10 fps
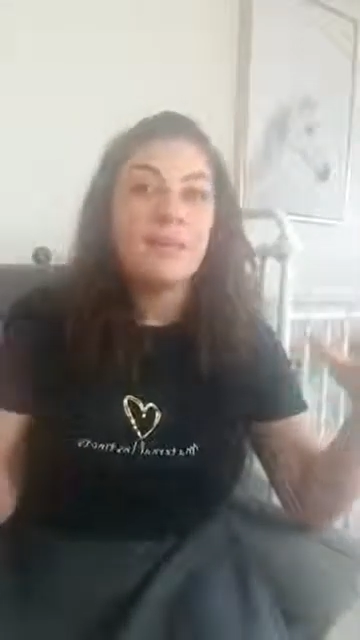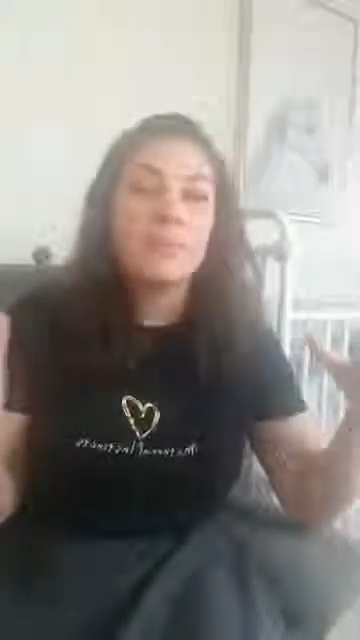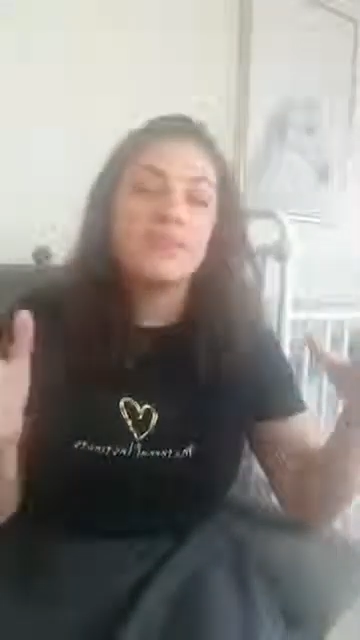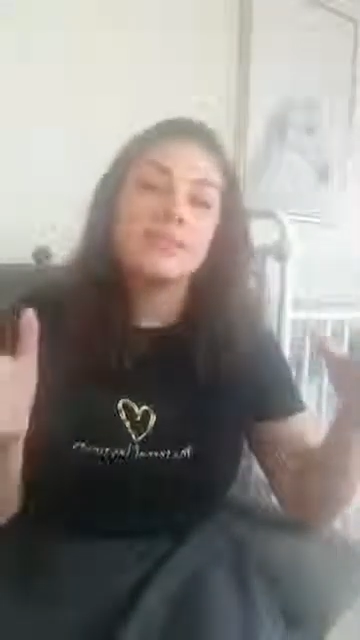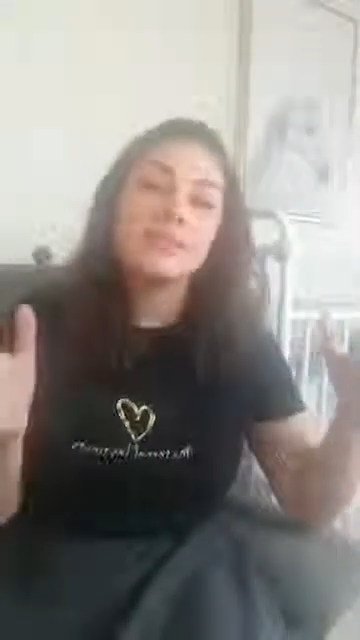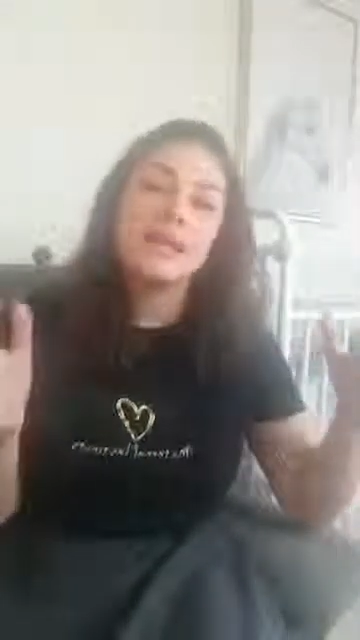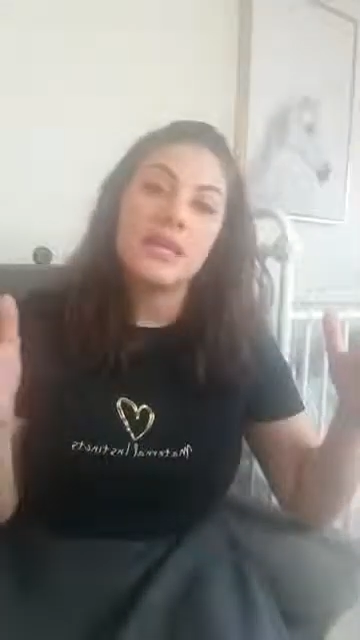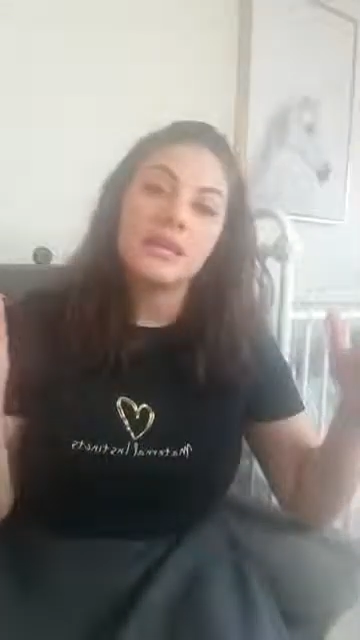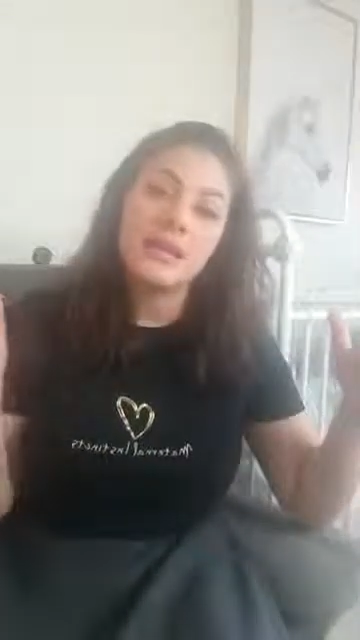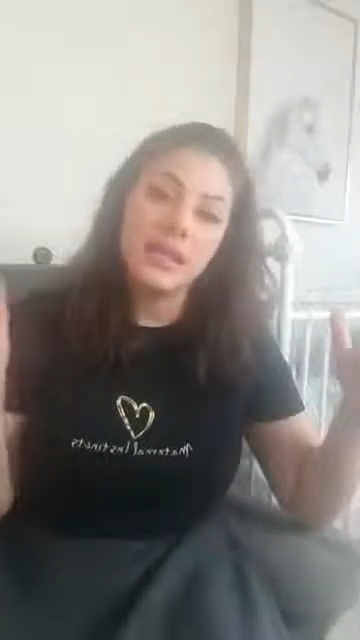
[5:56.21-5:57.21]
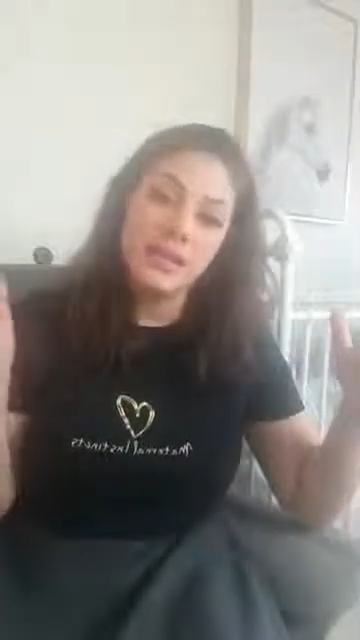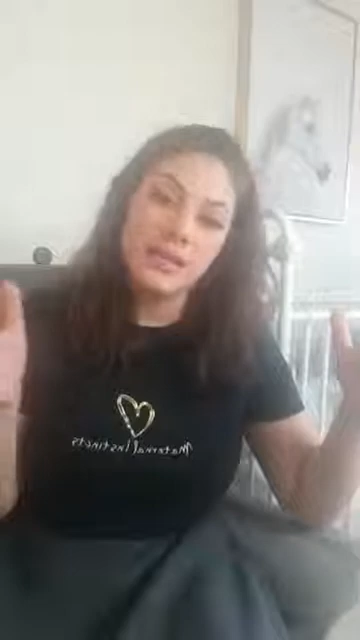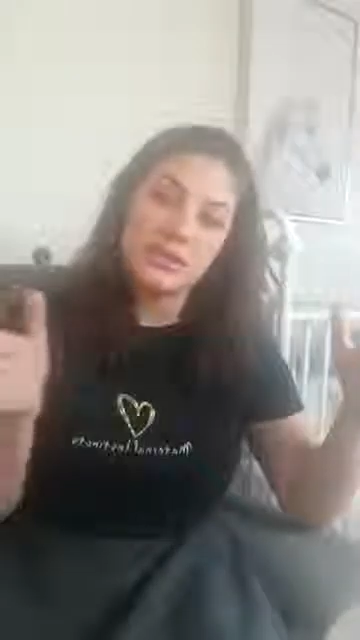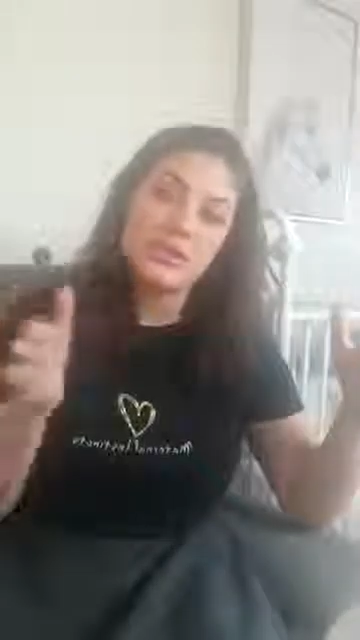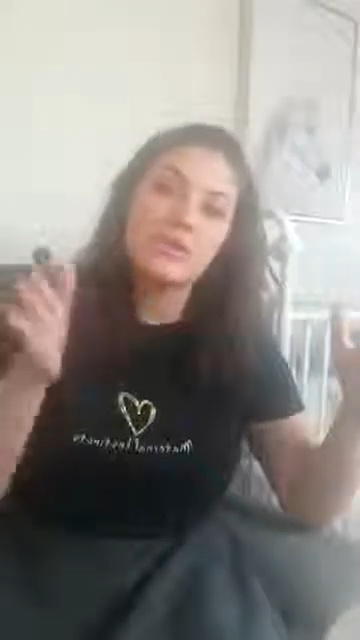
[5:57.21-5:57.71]
but this is
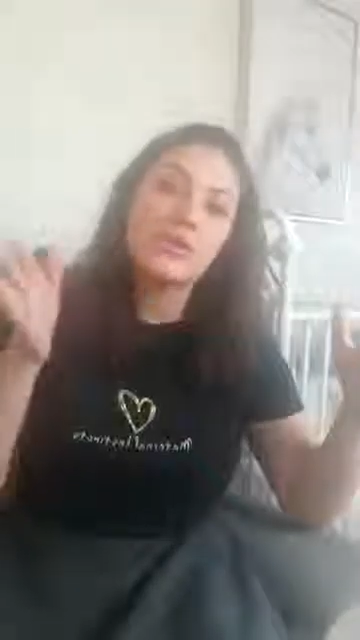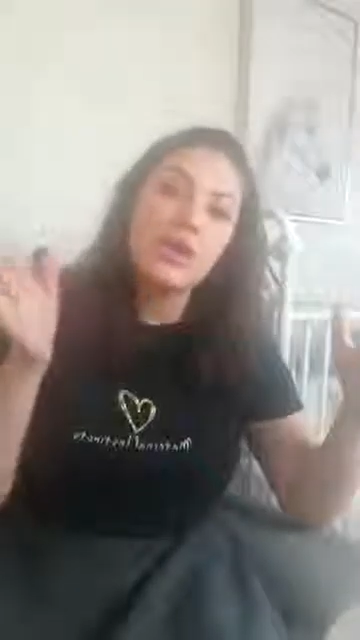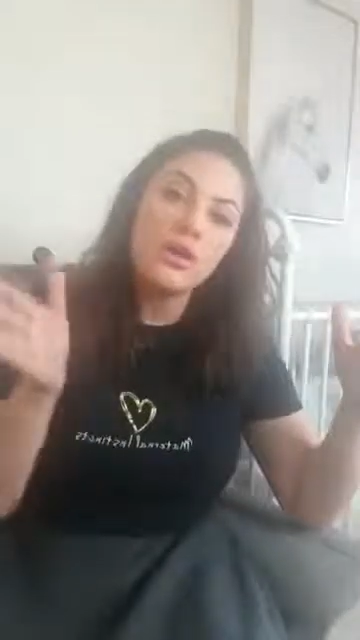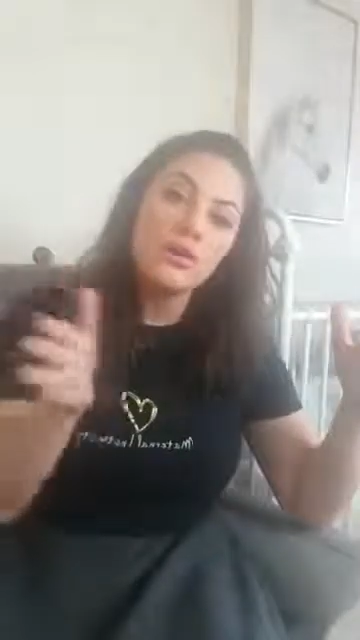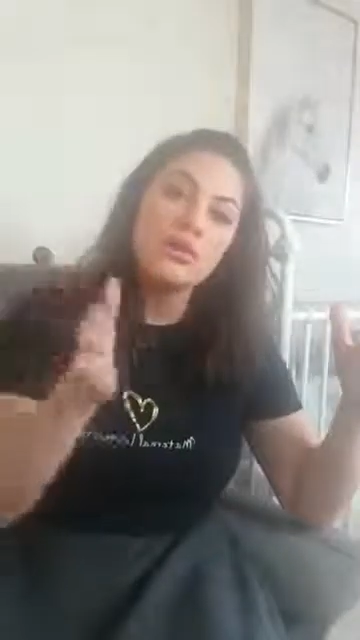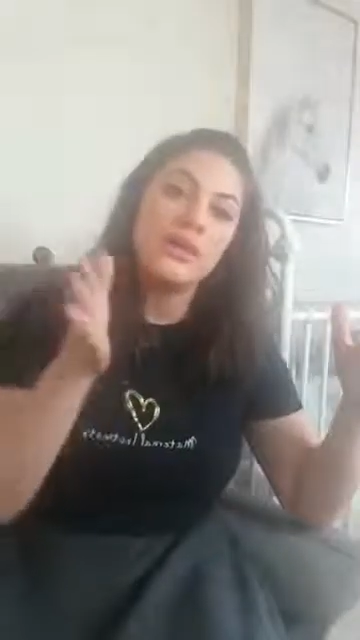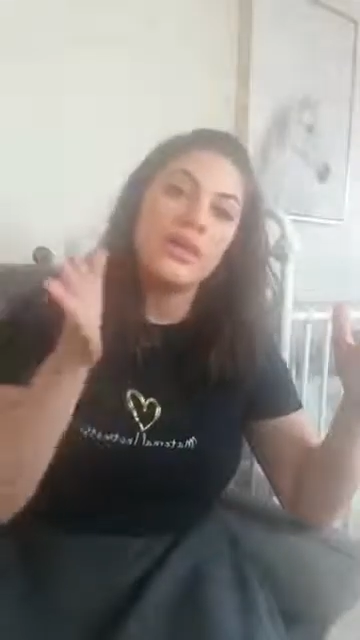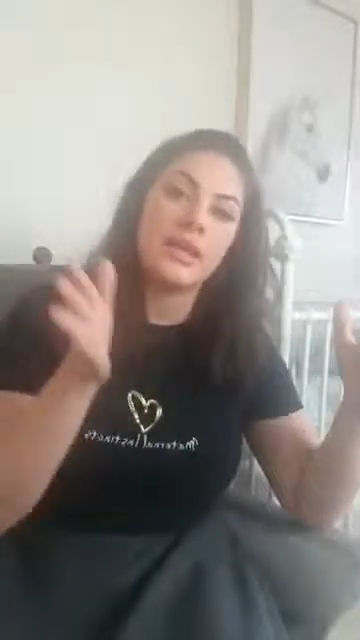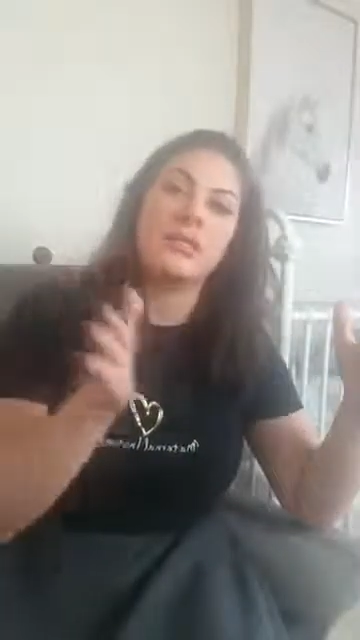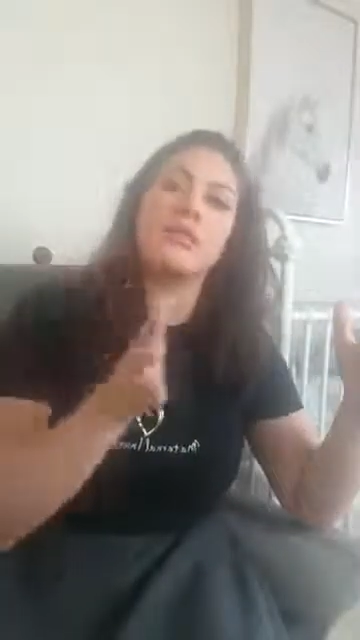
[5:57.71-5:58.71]
slowly getting